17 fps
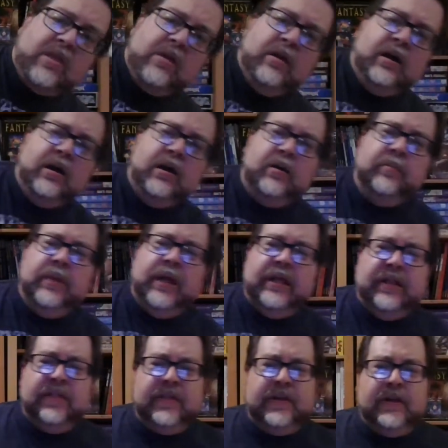
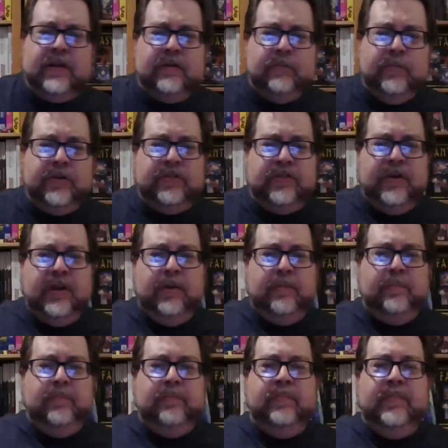And the thing with
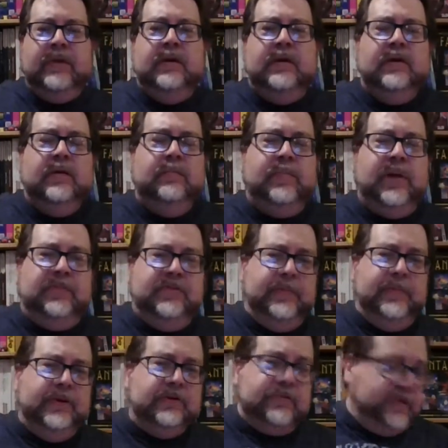
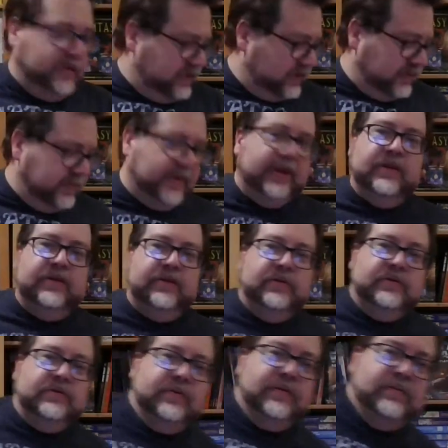Pepsi Milk, reaching in my
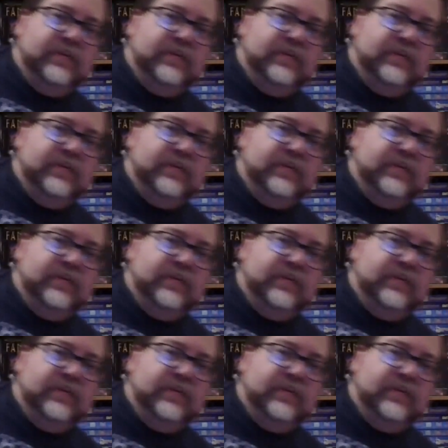little